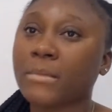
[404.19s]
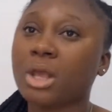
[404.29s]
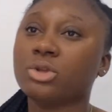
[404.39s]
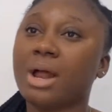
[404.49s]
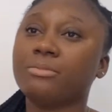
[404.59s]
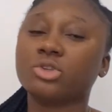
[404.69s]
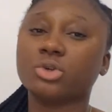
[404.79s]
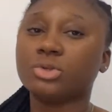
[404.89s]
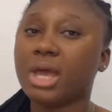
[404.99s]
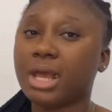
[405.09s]
so i'm just
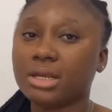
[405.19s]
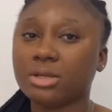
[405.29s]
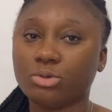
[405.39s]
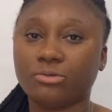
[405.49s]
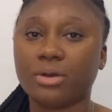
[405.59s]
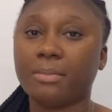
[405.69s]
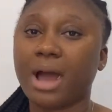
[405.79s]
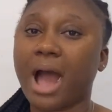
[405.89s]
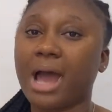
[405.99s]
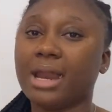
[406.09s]
going to end
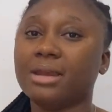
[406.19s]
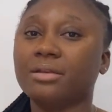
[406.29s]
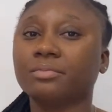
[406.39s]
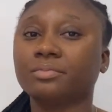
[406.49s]
november and